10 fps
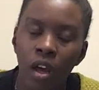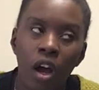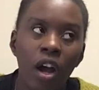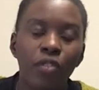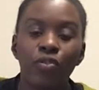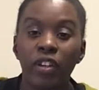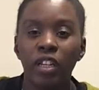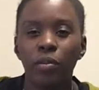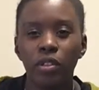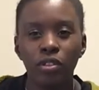I really
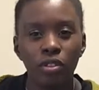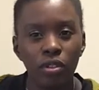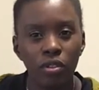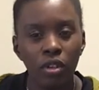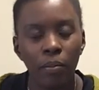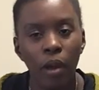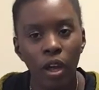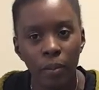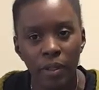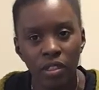want to do, I'm
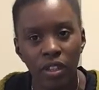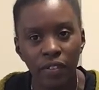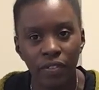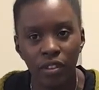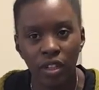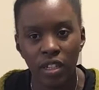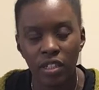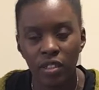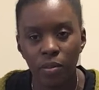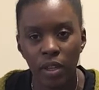hoping to do that for you guys
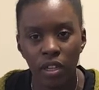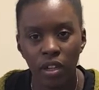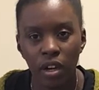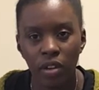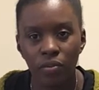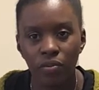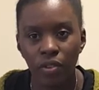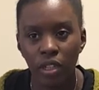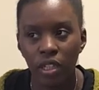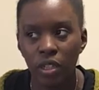this week. I
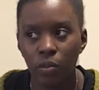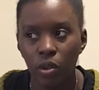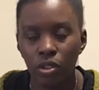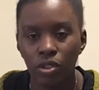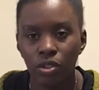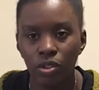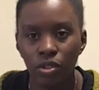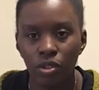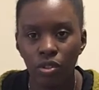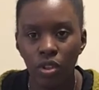really want
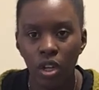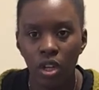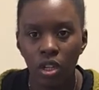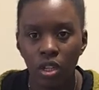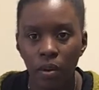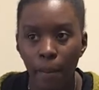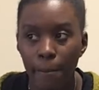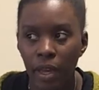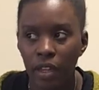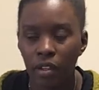to
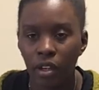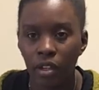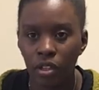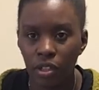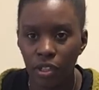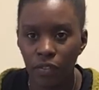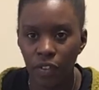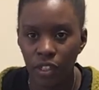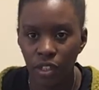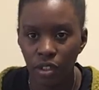make a cooking
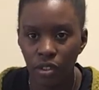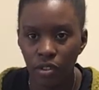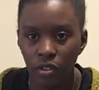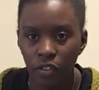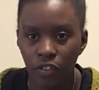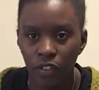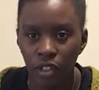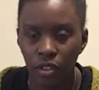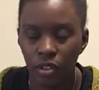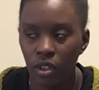video for
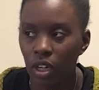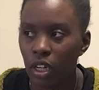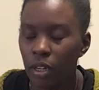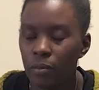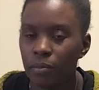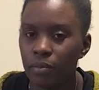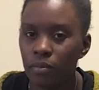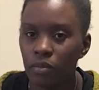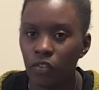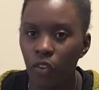you,
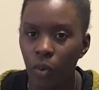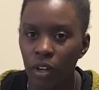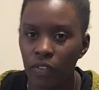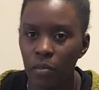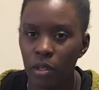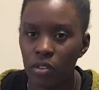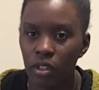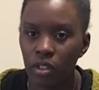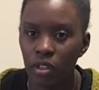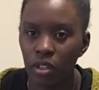for one of the meals I
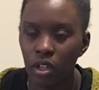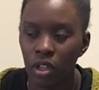cook.